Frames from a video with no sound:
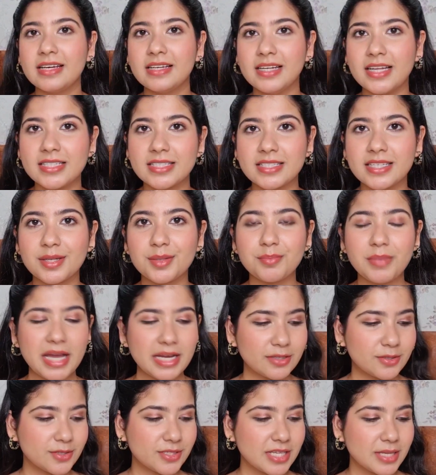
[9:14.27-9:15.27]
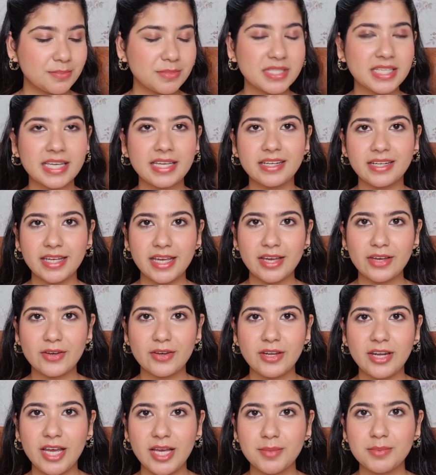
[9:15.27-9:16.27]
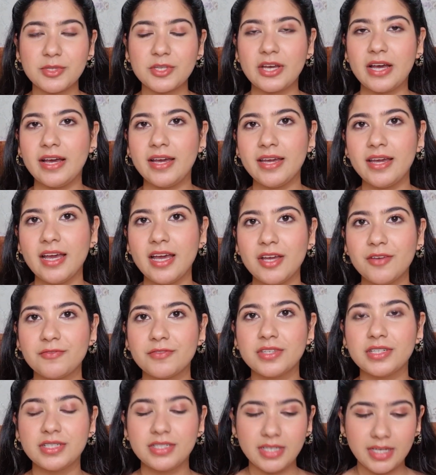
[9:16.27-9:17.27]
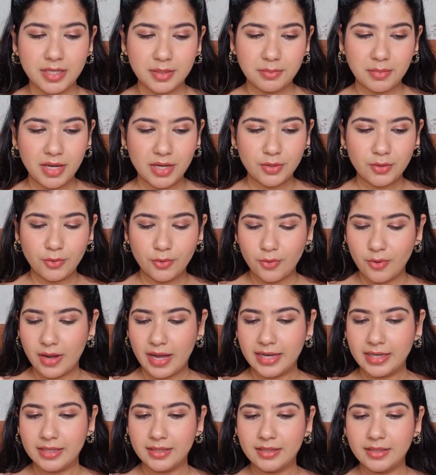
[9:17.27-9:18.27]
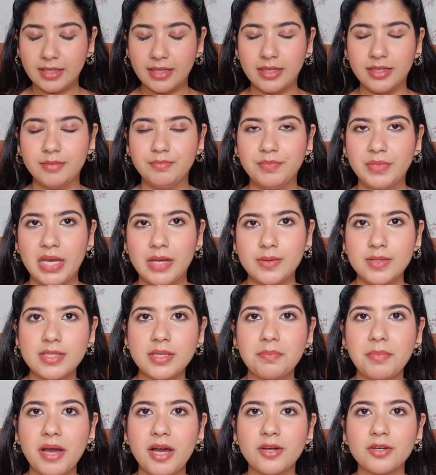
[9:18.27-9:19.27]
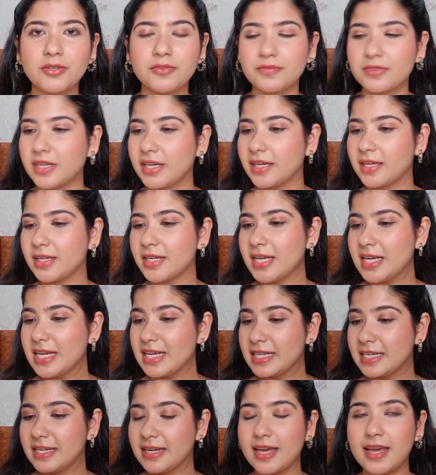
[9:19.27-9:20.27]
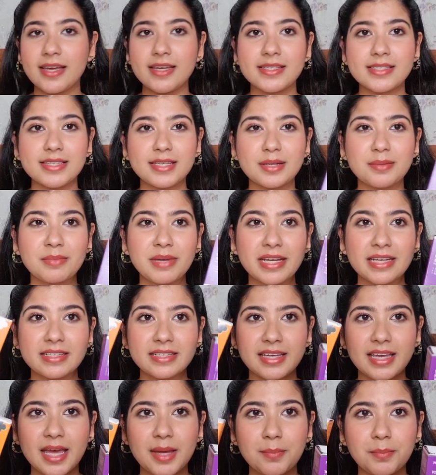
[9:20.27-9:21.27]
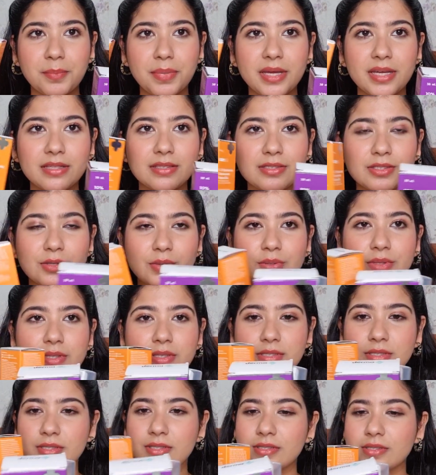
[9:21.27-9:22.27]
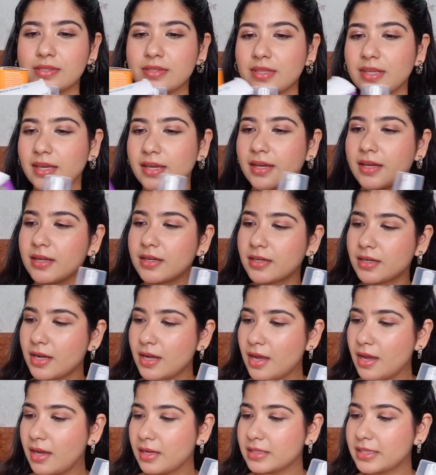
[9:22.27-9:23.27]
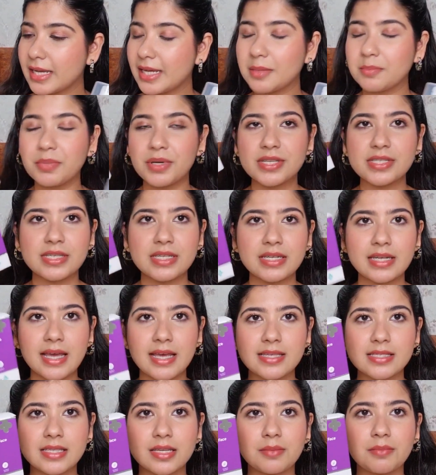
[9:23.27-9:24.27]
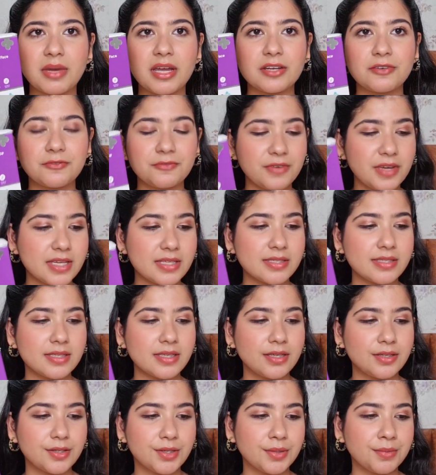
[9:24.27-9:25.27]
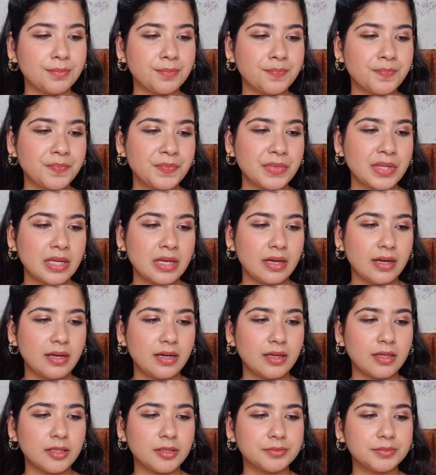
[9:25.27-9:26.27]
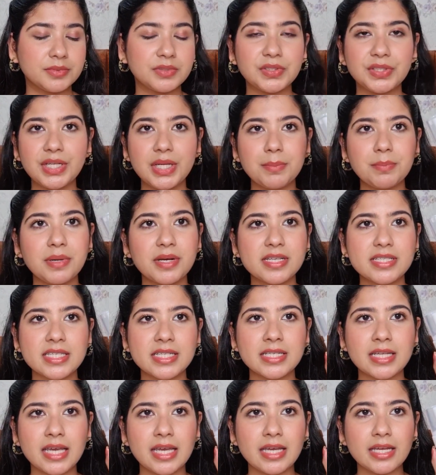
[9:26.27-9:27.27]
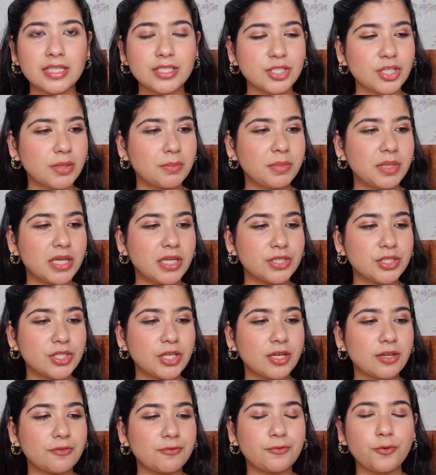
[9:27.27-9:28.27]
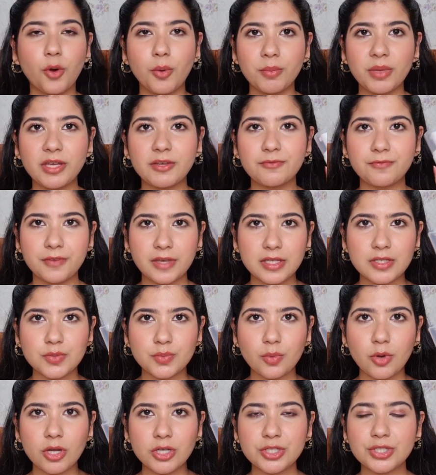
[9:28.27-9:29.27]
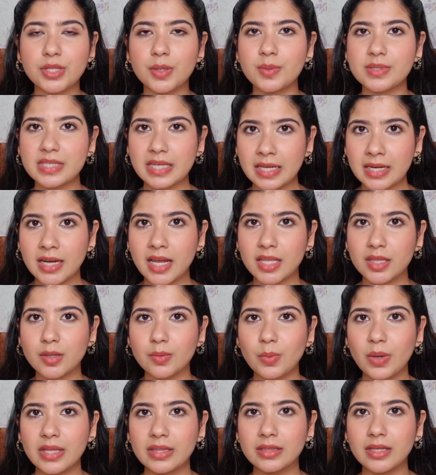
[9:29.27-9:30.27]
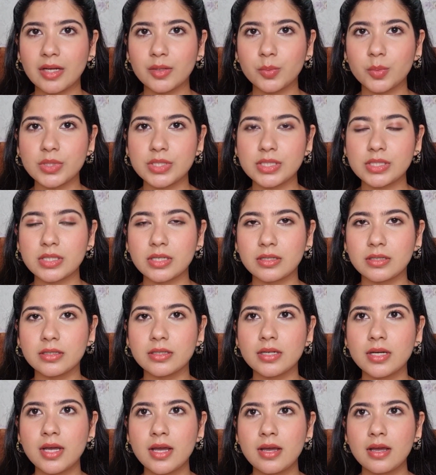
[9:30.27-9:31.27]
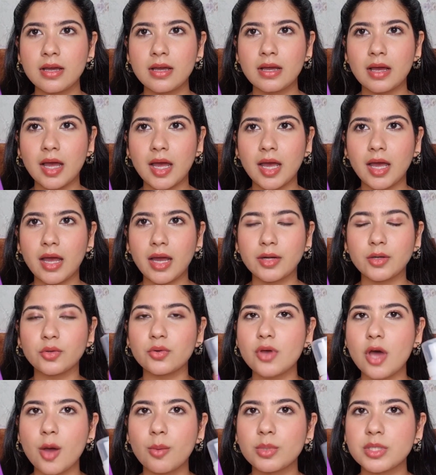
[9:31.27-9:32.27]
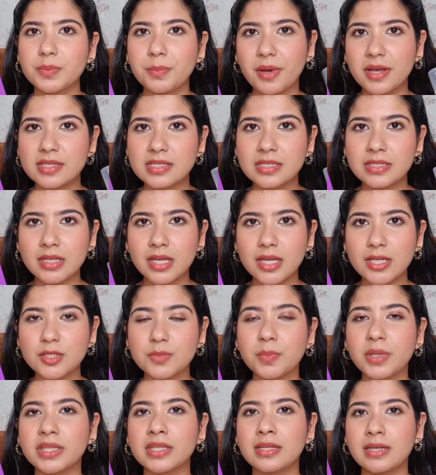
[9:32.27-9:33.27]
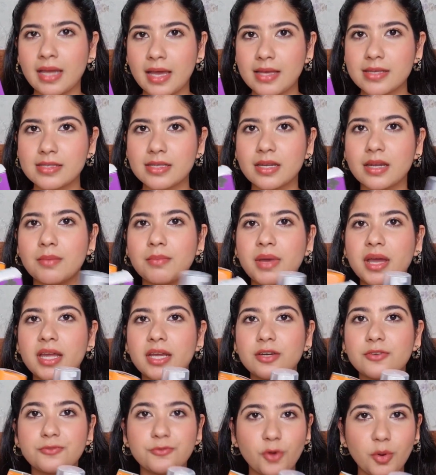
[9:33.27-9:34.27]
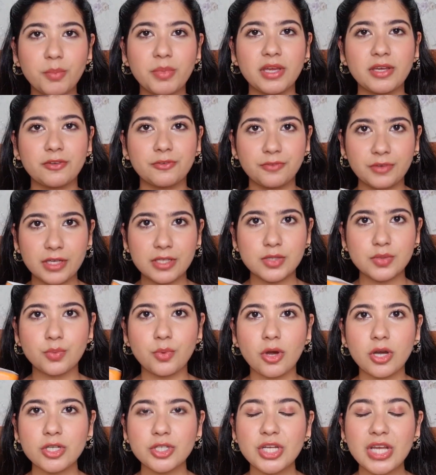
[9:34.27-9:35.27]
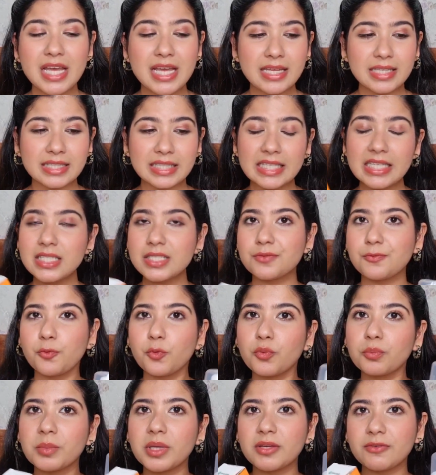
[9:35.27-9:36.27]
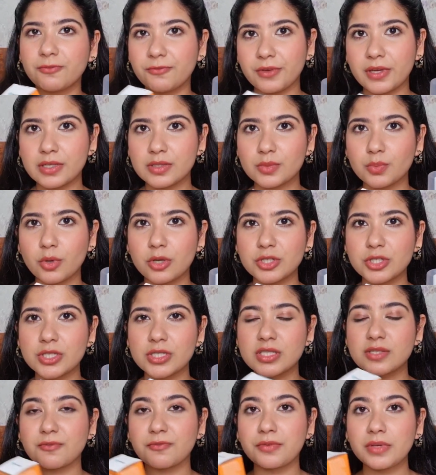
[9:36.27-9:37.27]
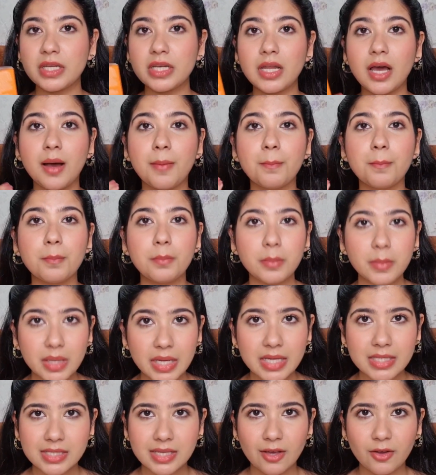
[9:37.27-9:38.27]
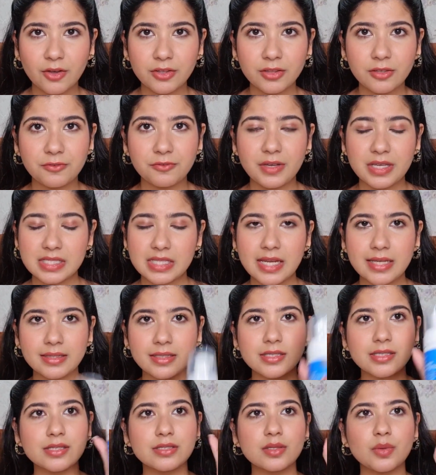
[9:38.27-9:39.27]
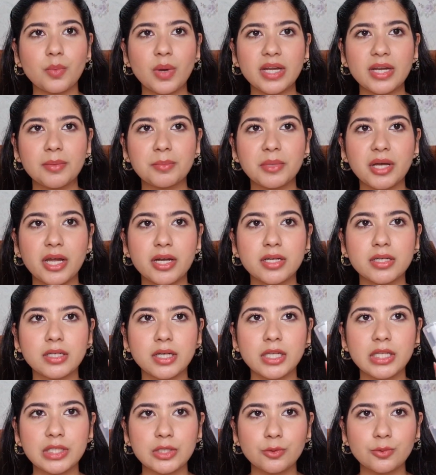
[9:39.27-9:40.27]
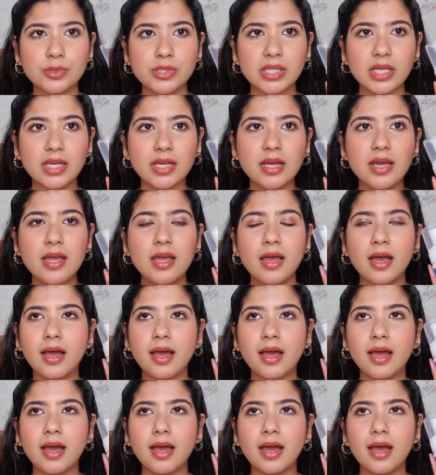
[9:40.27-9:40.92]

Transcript: Let's get back to some skincare collabs. So I have the Derma Co, and I was a part of their niacinamide campaign. So this is their 10% niacinamide face serum, 3% AHA BHA foaming face wash. There was another one that was the, I don't know how much percentage, but the niacinamide foaming face wash. These foaming face washes feel amazing on the face. Like, this is the one I'm currently using.